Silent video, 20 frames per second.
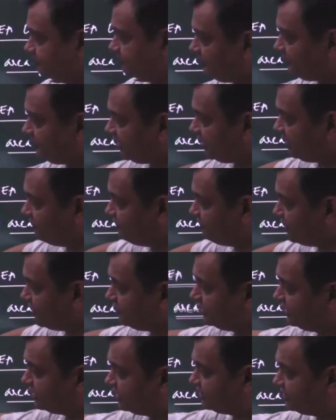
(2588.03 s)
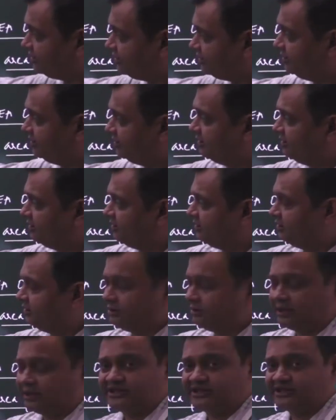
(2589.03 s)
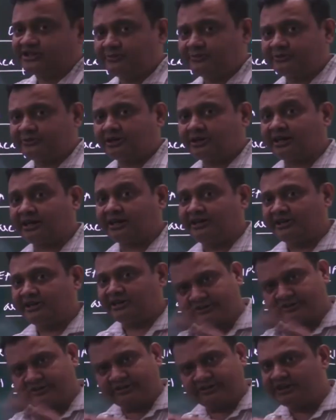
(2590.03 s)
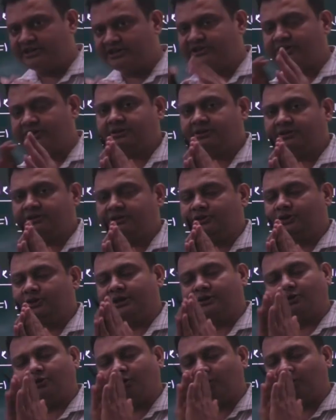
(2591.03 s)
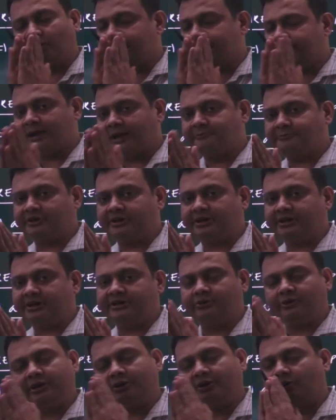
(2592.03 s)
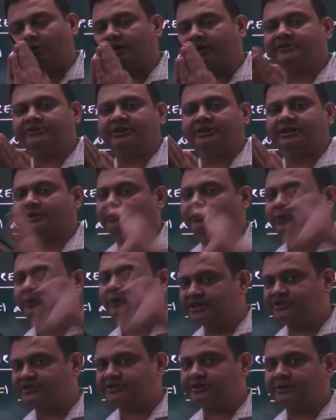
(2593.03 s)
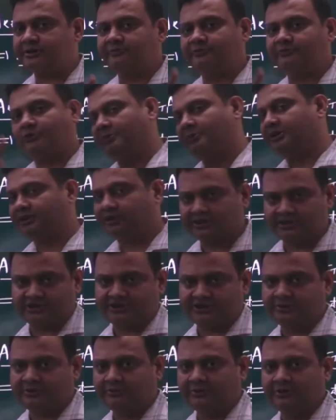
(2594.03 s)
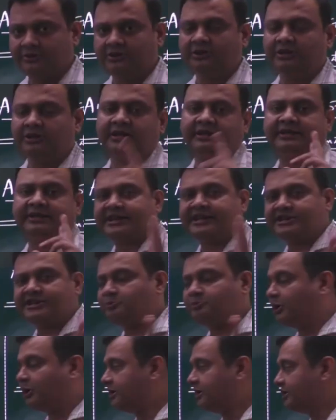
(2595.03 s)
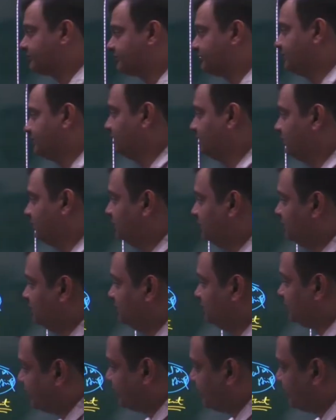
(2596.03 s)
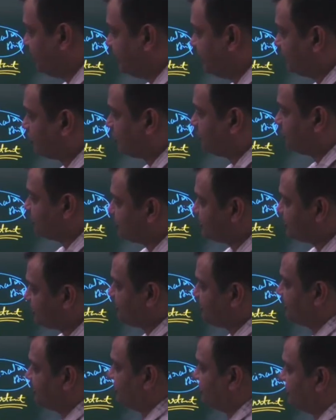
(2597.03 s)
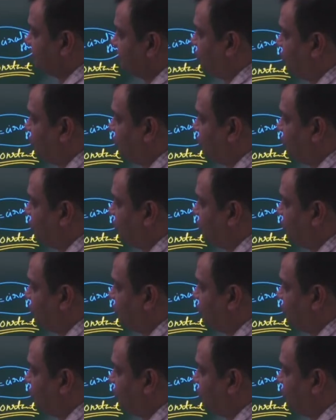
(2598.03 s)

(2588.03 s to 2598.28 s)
First one is the strips are continuous in nature. You cannot separate, you cannot isolate one strip from another strip. Next point is the radius of the strip is small